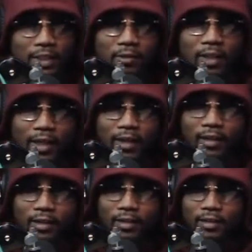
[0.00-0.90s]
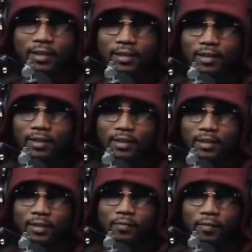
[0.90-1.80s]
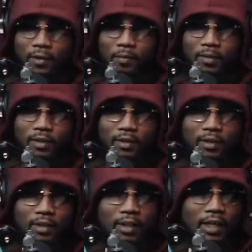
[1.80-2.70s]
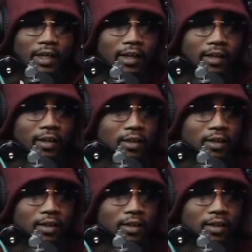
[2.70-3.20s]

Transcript: you later. You feel me? And